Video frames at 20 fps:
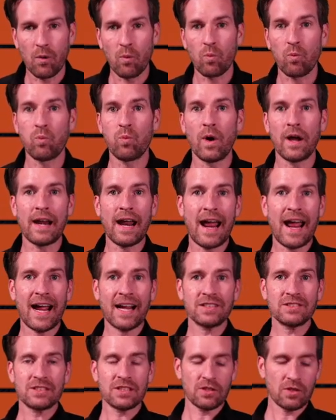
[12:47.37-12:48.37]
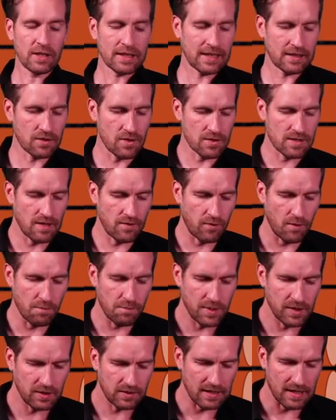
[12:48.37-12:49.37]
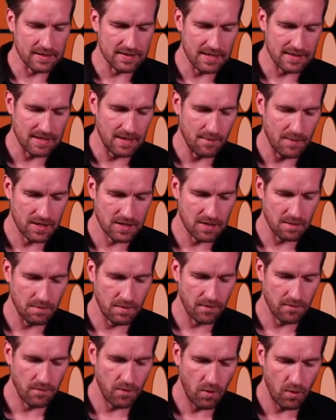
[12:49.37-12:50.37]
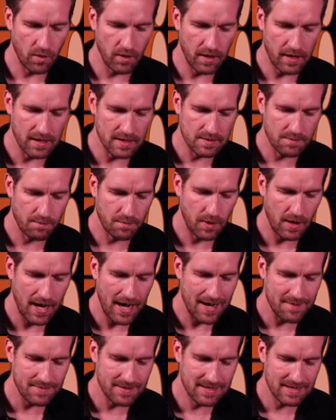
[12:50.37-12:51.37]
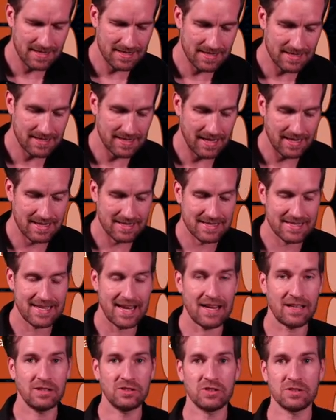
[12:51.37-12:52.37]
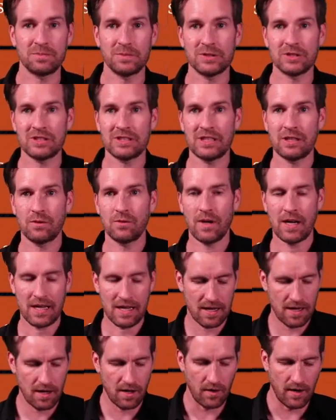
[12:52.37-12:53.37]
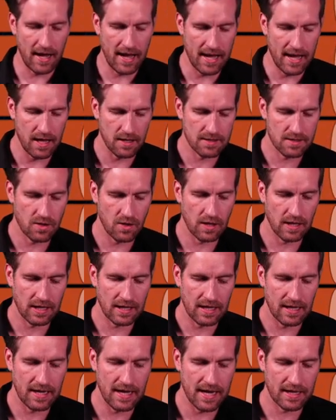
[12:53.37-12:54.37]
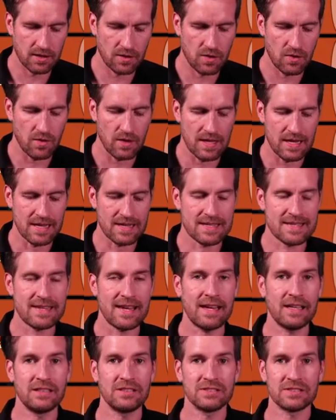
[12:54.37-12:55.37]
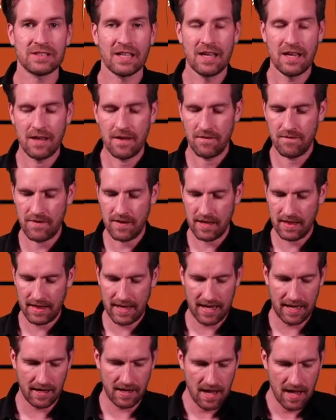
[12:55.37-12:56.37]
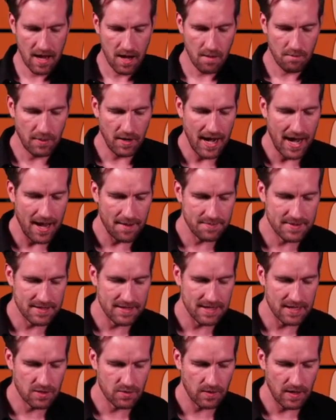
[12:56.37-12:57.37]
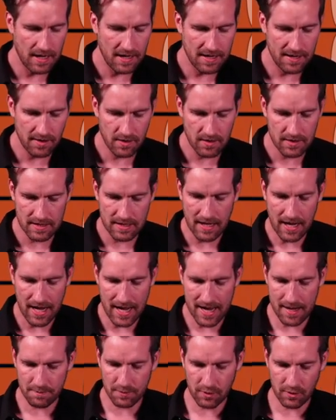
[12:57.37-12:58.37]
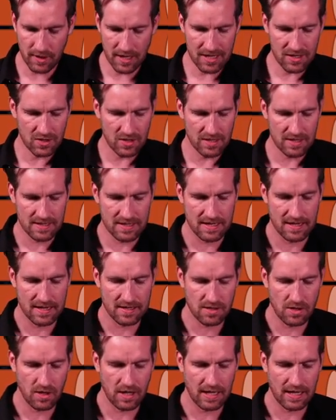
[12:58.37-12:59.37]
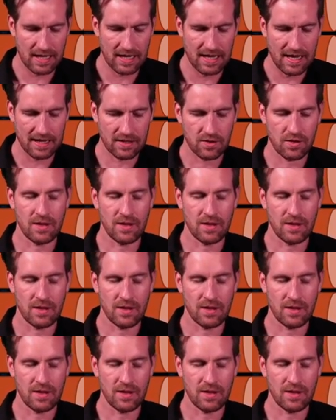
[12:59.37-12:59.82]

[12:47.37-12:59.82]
when I actually look at those different buildings, as I mentioned before, is perhaps this is a sales machine right here, and it's going to connect to the sales VLAN. Perhaps this right here is an operations, and it's going to connect to